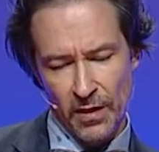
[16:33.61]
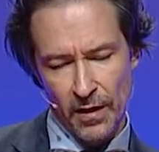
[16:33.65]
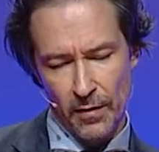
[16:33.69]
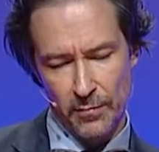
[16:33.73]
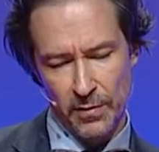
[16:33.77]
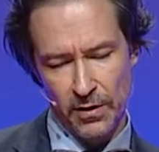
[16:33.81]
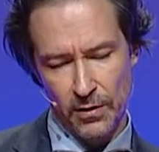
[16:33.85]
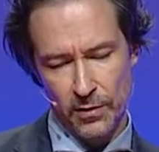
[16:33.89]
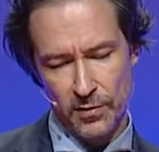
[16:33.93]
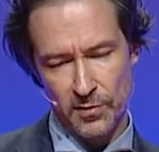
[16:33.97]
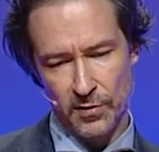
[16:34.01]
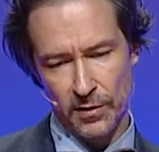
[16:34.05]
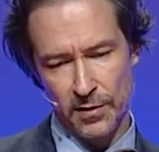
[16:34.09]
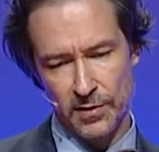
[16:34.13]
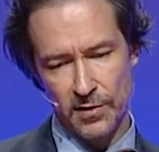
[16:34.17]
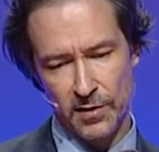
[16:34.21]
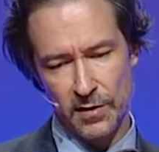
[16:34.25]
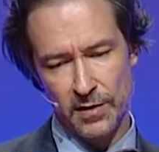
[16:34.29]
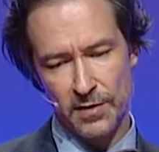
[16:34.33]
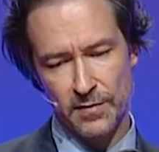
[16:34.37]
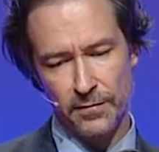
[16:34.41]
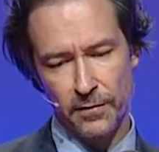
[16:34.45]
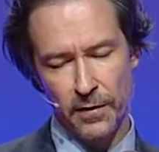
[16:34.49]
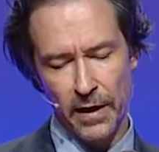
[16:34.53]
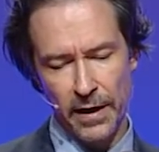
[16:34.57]
Because
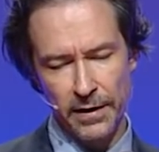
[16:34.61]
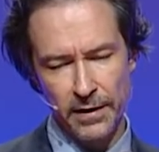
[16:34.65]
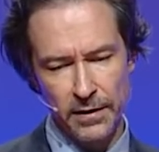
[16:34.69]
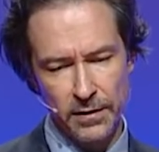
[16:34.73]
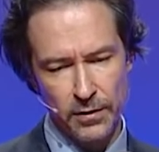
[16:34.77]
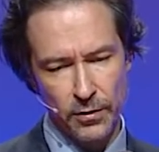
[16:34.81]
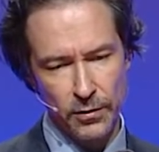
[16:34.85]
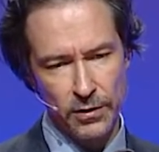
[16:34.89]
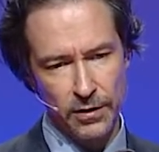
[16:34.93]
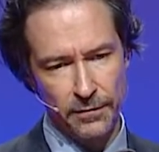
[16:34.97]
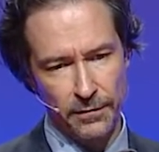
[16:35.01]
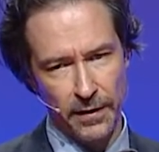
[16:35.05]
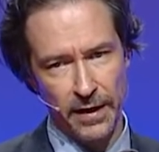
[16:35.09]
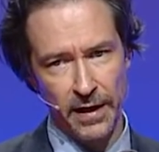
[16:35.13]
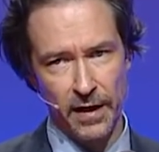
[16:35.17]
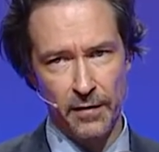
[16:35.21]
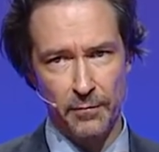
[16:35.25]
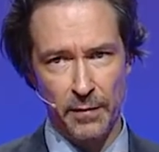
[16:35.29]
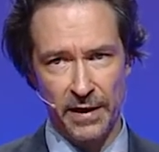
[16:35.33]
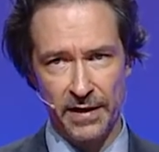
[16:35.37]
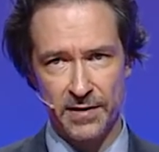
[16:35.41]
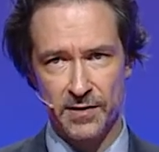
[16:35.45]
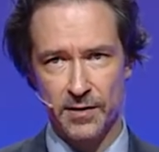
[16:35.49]
it's fine and good if I have my